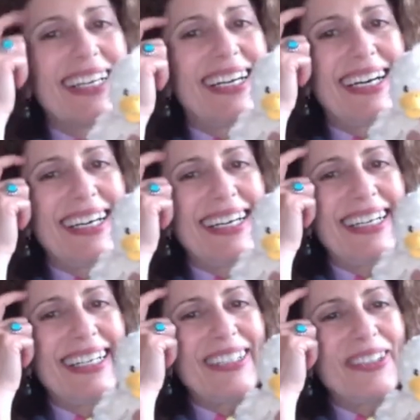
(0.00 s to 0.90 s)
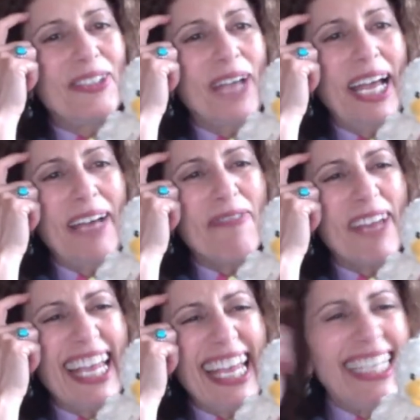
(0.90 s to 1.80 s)
uh, do you have
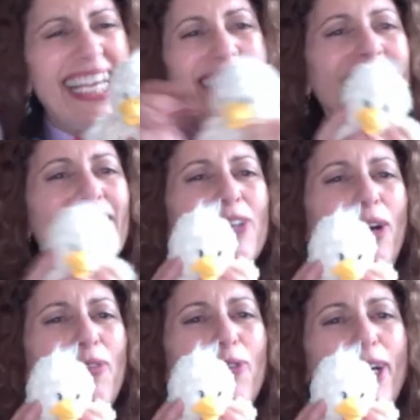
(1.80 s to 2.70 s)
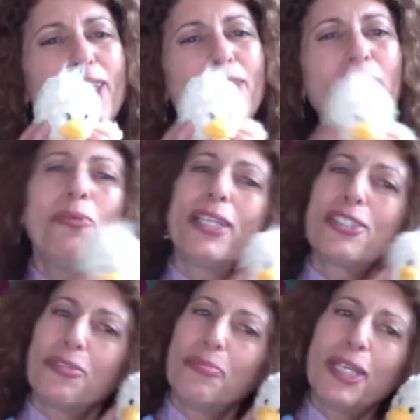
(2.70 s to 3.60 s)
any ideas of what you want
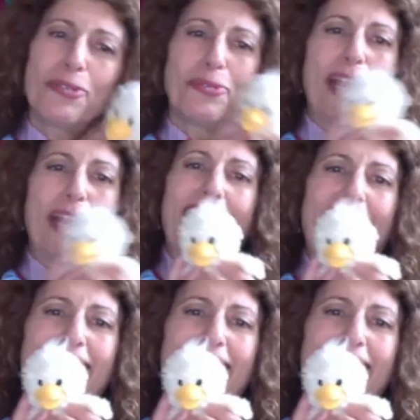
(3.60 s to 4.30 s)
to build, Raina?